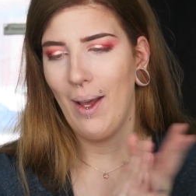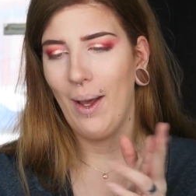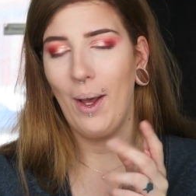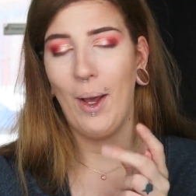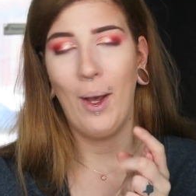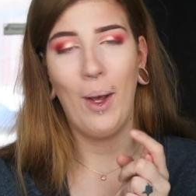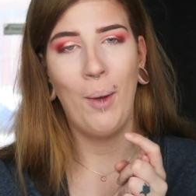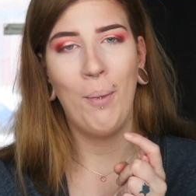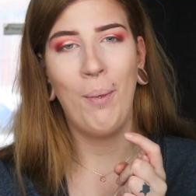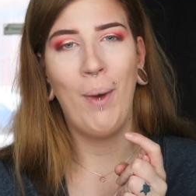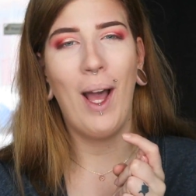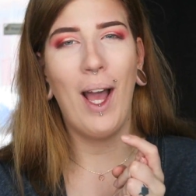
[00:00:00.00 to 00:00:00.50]

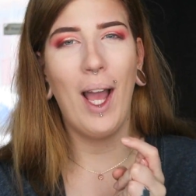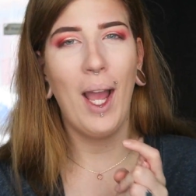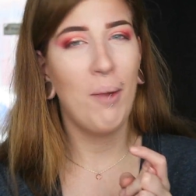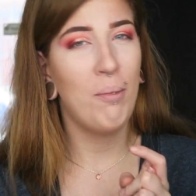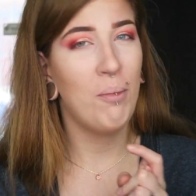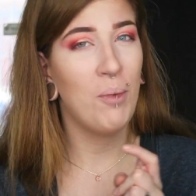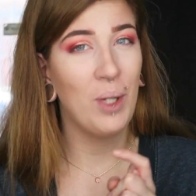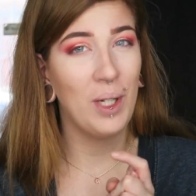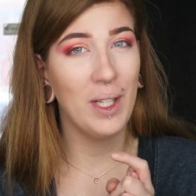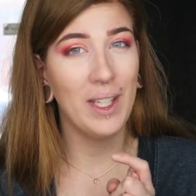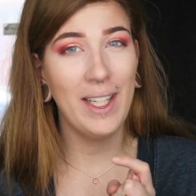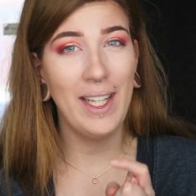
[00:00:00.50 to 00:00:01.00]
Um,
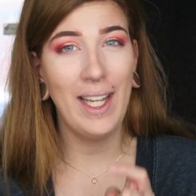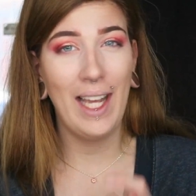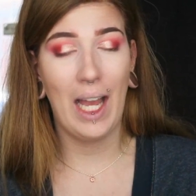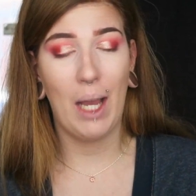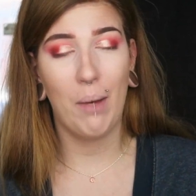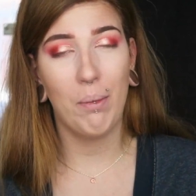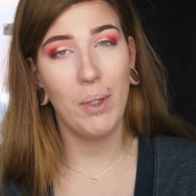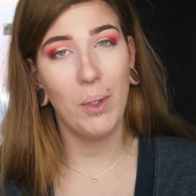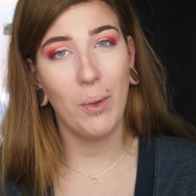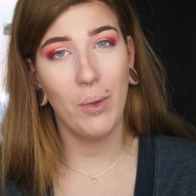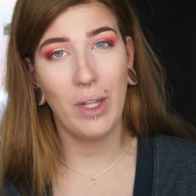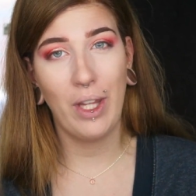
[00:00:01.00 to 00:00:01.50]
I'm really
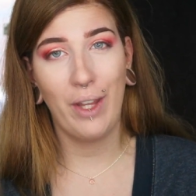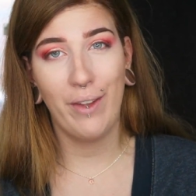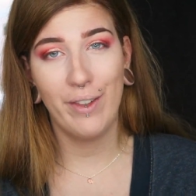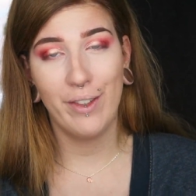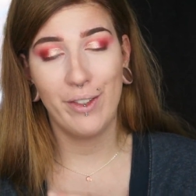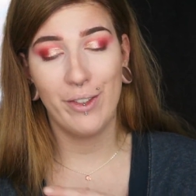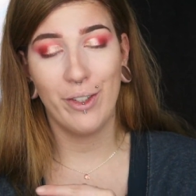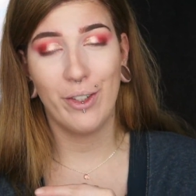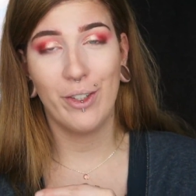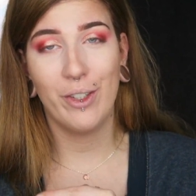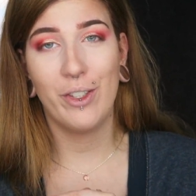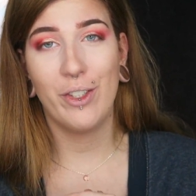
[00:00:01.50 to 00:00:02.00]
happy with how
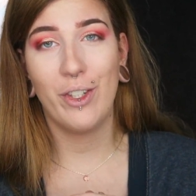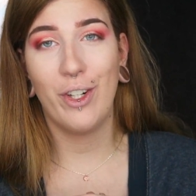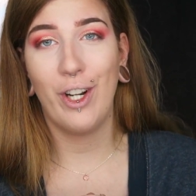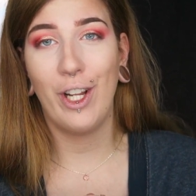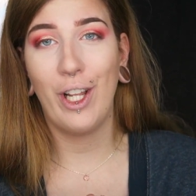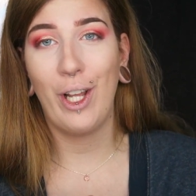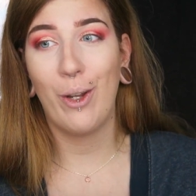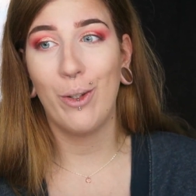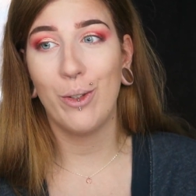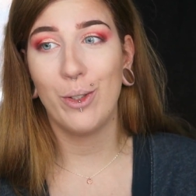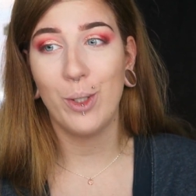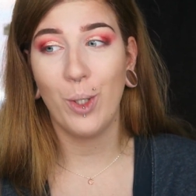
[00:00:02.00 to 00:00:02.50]
this look is
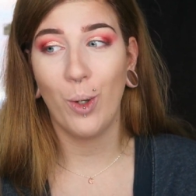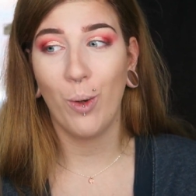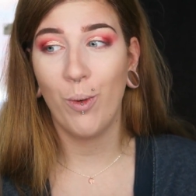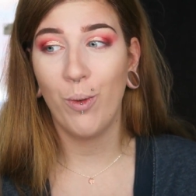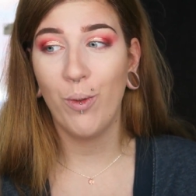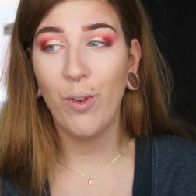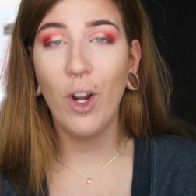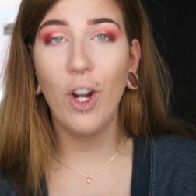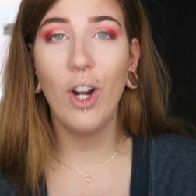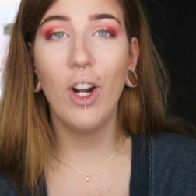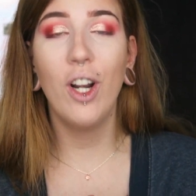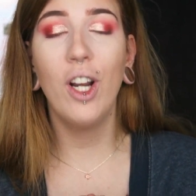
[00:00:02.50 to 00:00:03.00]
turning out so
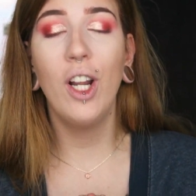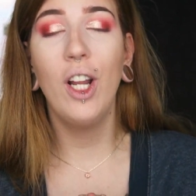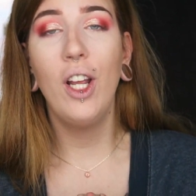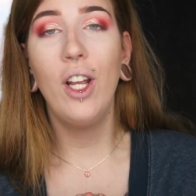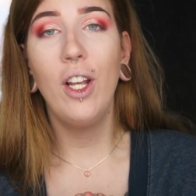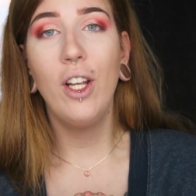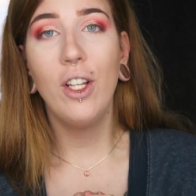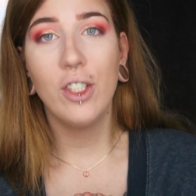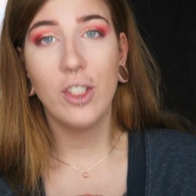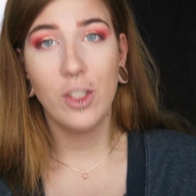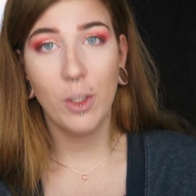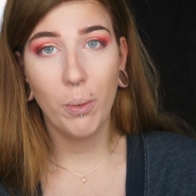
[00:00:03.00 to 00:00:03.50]
far.
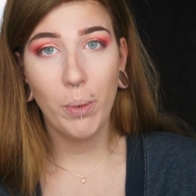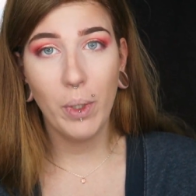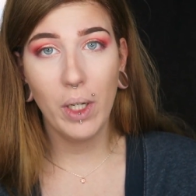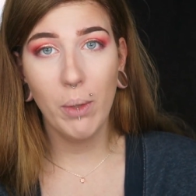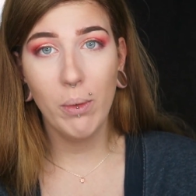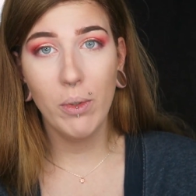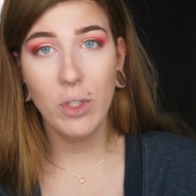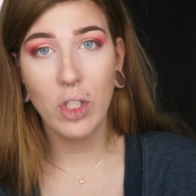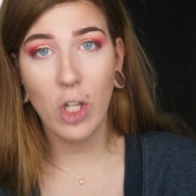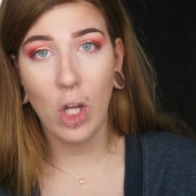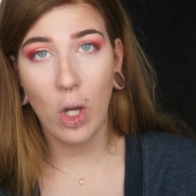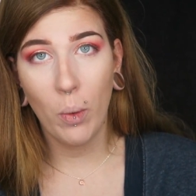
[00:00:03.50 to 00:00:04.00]
So
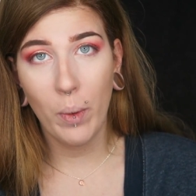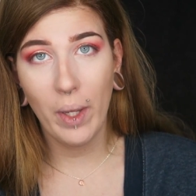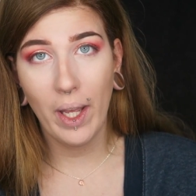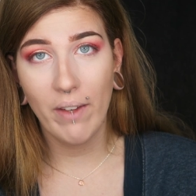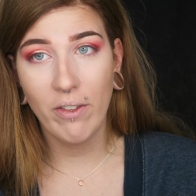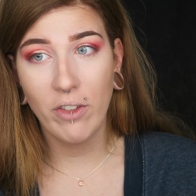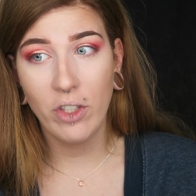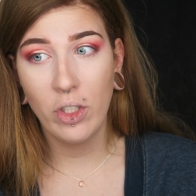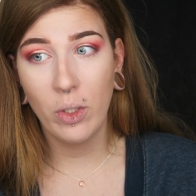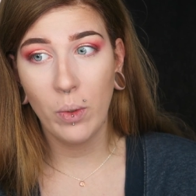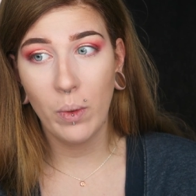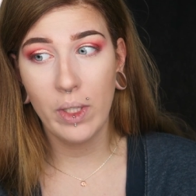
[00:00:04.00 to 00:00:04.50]
pretty much all we
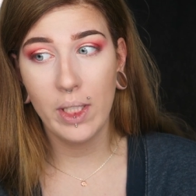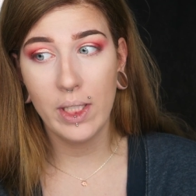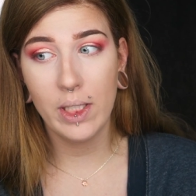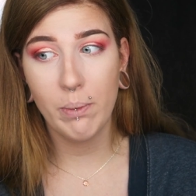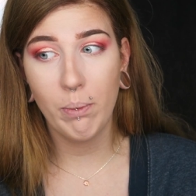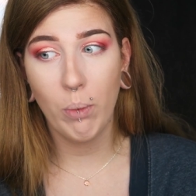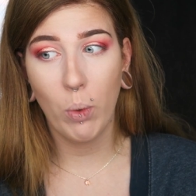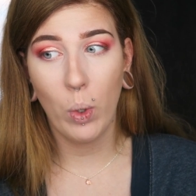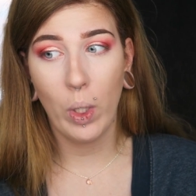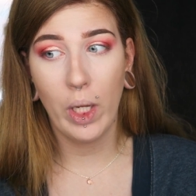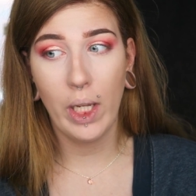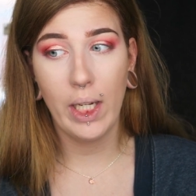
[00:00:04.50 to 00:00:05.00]
have to do at this
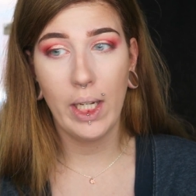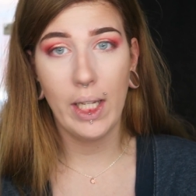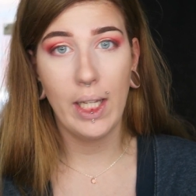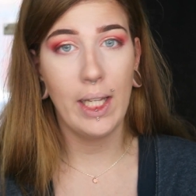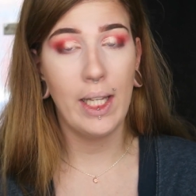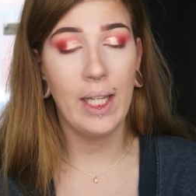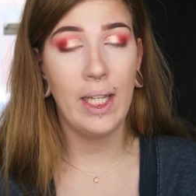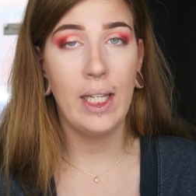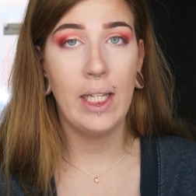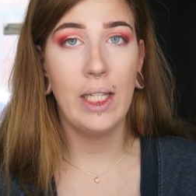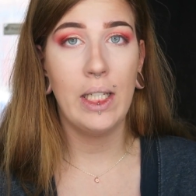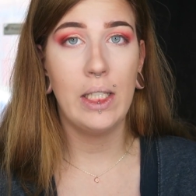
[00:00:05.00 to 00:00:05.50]
point
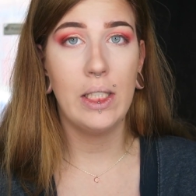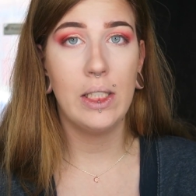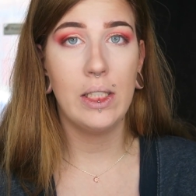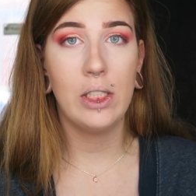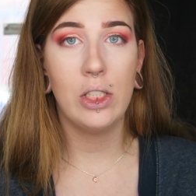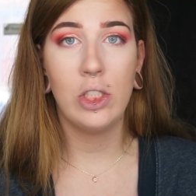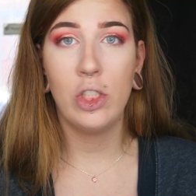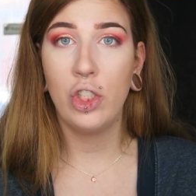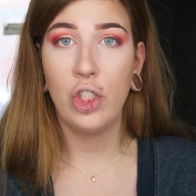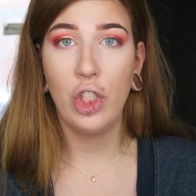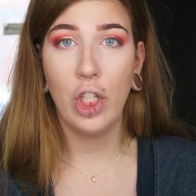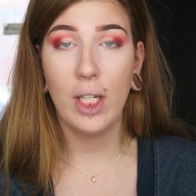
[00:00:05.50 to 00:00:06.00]

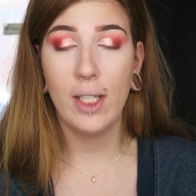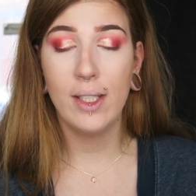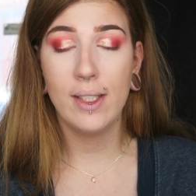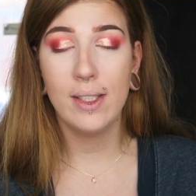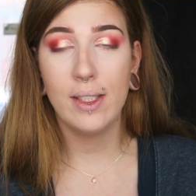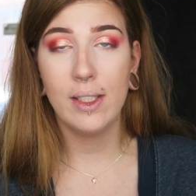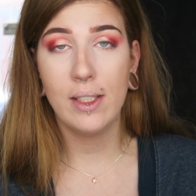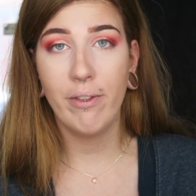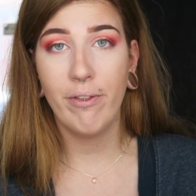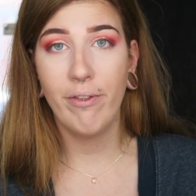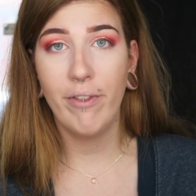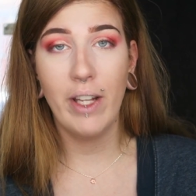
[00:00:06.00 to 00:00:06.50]
is just
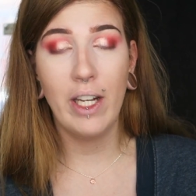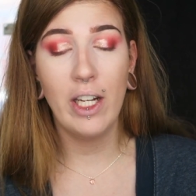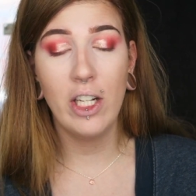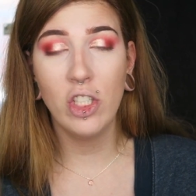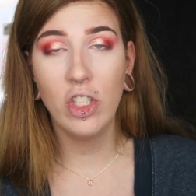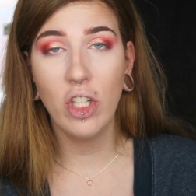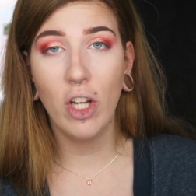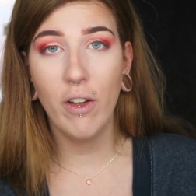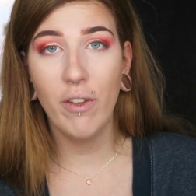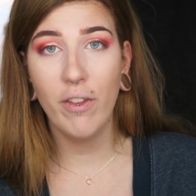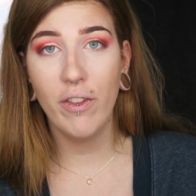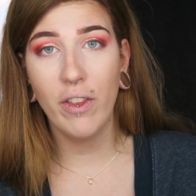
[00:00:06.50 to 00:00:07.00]

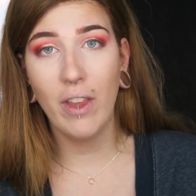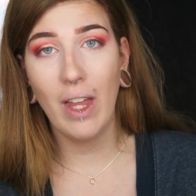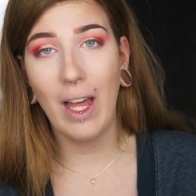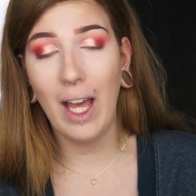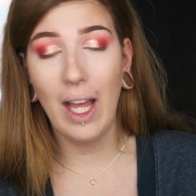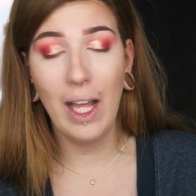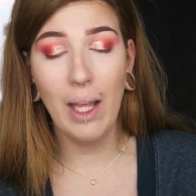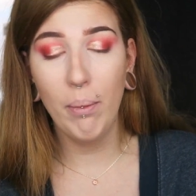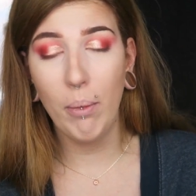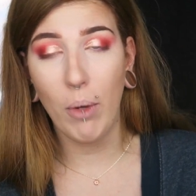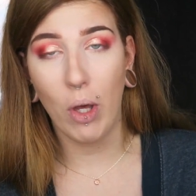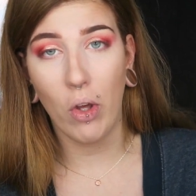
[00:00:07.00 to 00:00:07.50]
finish off the
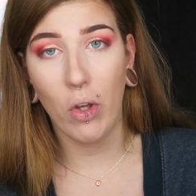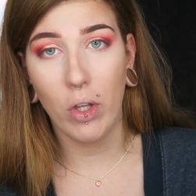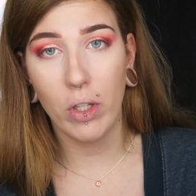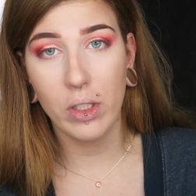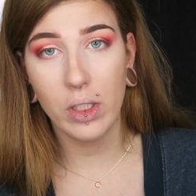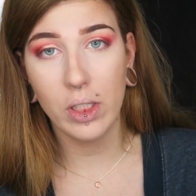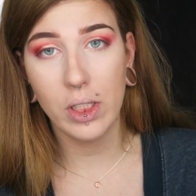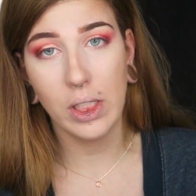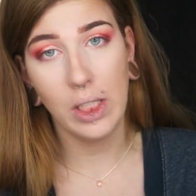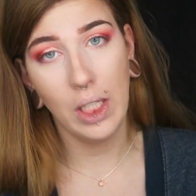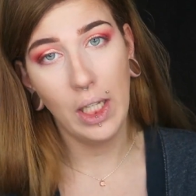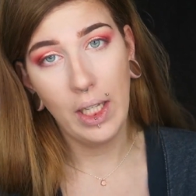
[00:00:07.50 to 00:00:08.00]

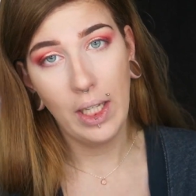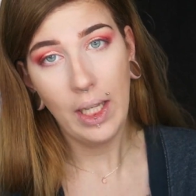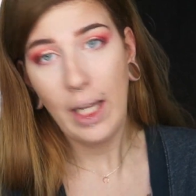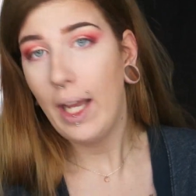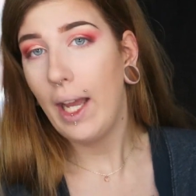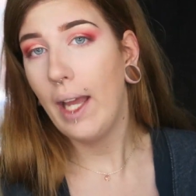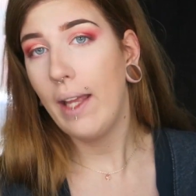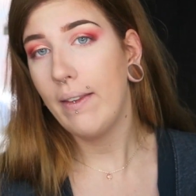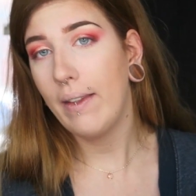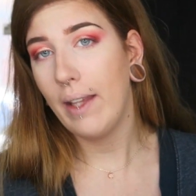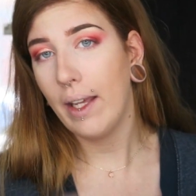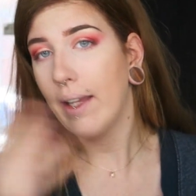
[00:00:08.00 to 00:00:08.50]
eyeballs
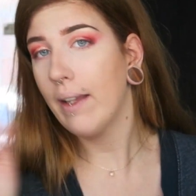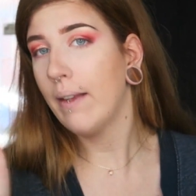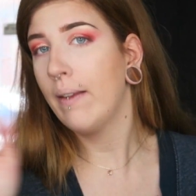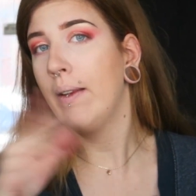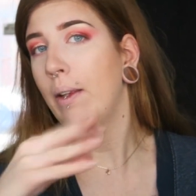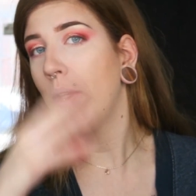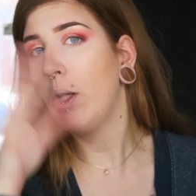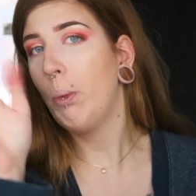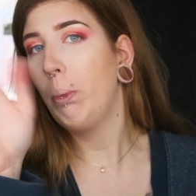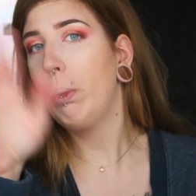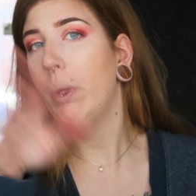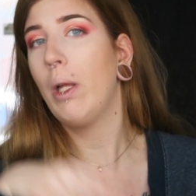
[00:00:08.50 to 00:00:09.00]
and like a
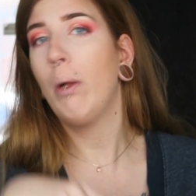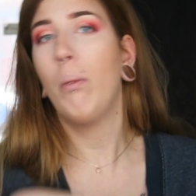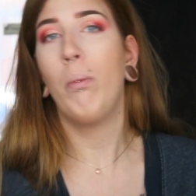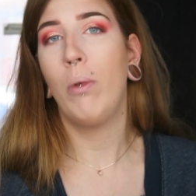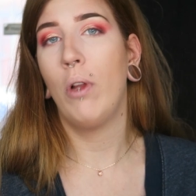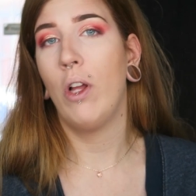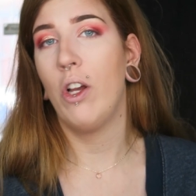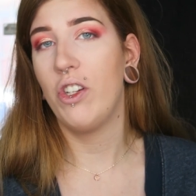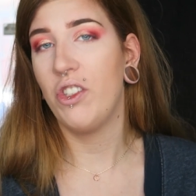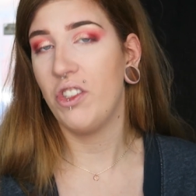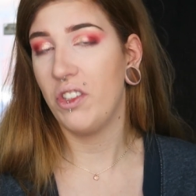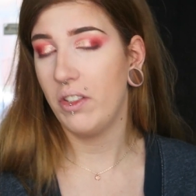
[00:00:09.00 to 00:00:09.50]
little bit of
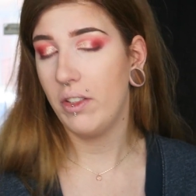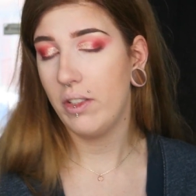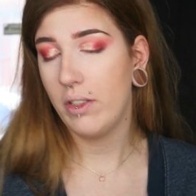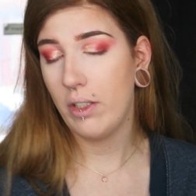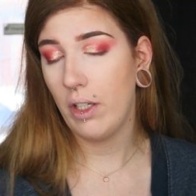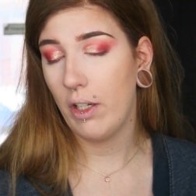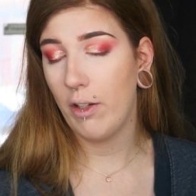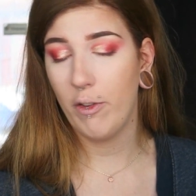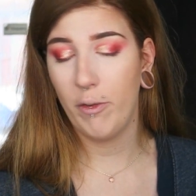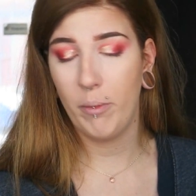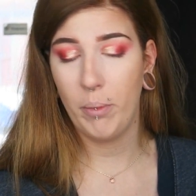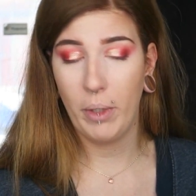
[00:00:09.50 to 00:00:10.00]
blush and
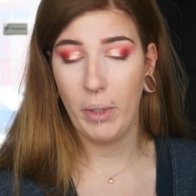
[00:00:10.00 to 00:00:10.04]
stuff.